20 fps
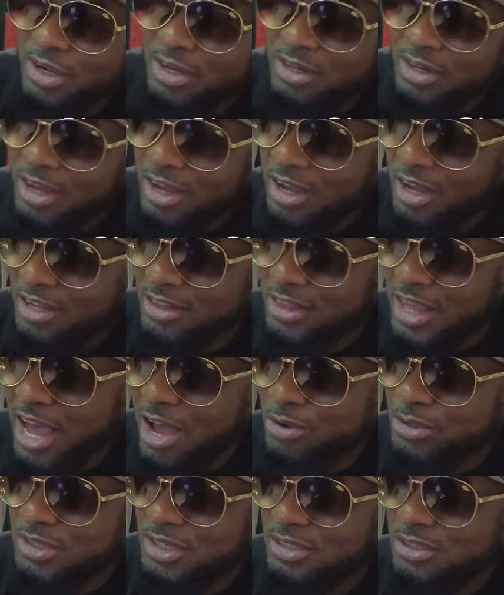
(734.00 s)
want a uh,
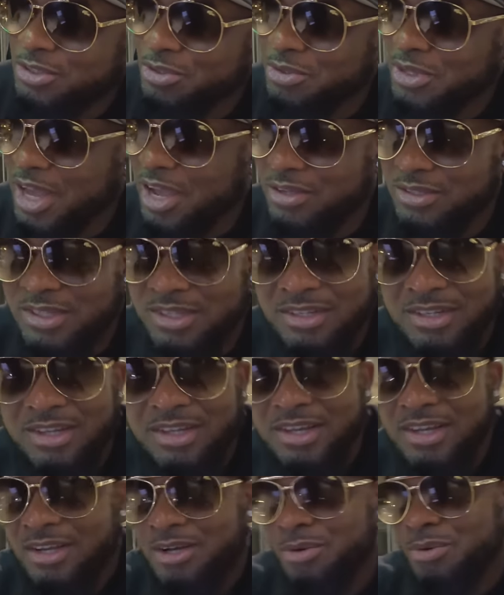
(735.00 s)
thousand, two thousand?
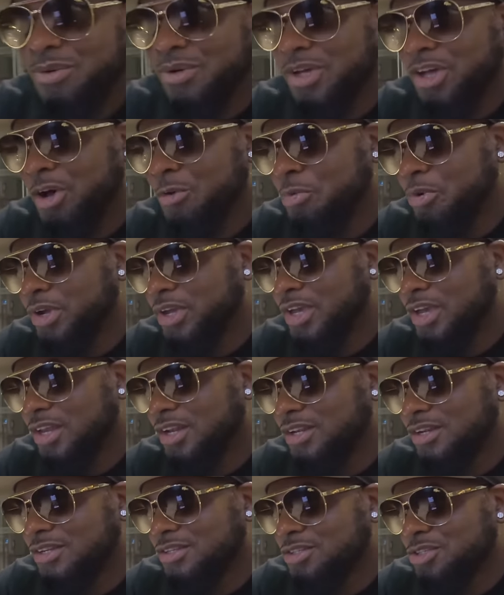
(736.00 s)
We'll help her
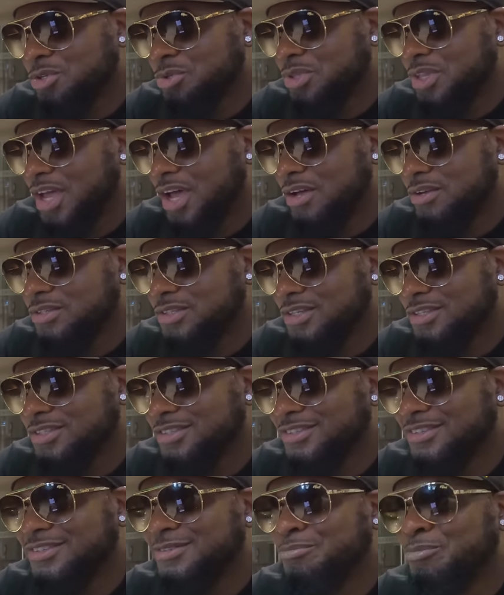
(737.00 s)
get two thousand.
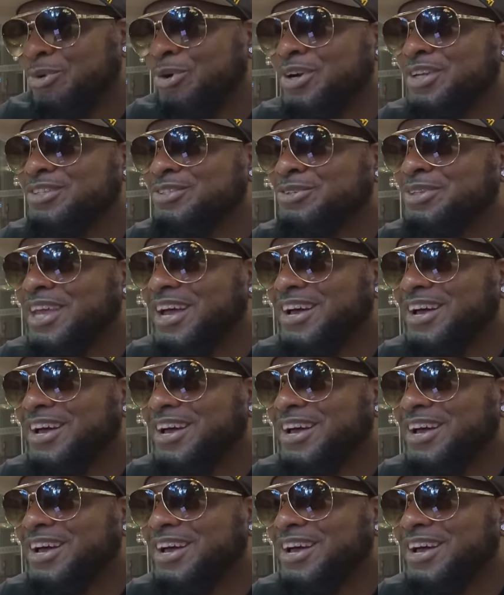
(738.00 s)
More than two